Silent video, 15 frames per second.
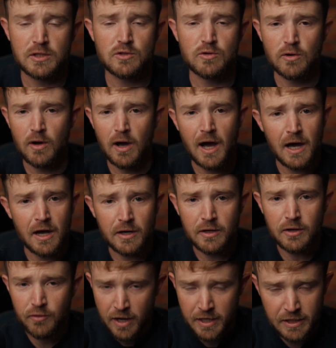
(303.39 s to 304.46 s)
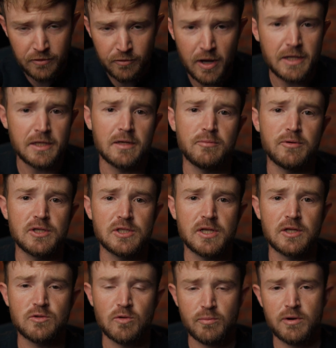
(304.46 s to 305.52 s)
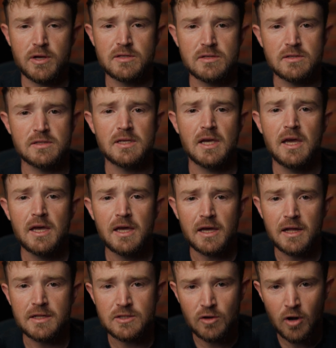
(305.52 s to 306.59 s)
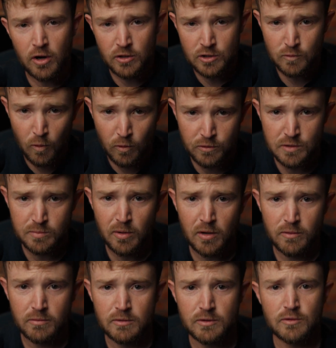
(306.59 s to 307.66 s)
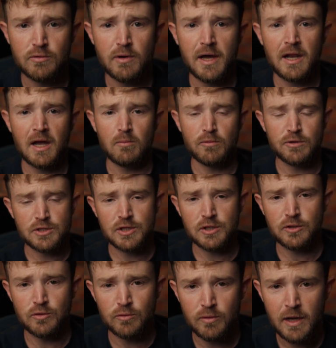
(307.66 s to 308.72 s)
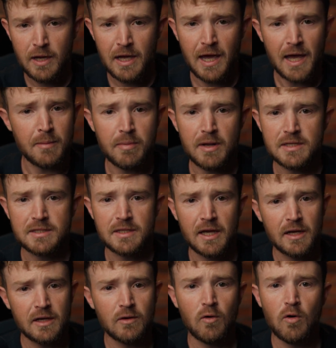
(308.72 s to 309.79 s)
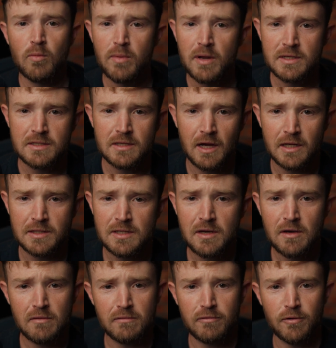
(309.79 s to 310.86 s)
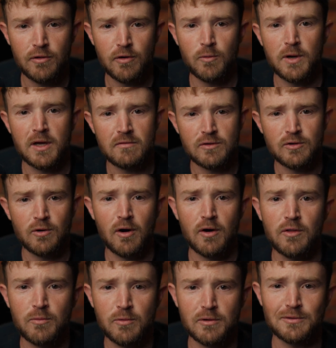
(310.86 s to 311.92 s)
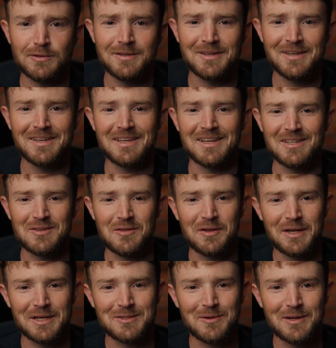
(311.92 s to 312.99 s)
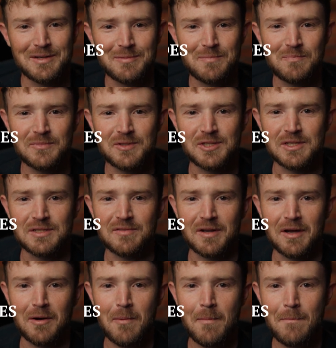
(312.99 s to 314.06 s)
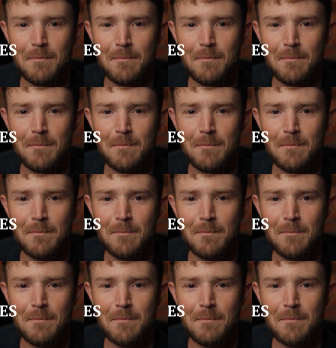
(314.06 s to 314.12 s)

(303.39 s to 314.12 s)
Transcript: So I greatly appreciate your presence. It's an honor to walk this path with you, and I'm wishing you a blessed day or blessed night further wherever you are in the world. Until the next one. Cheers for now.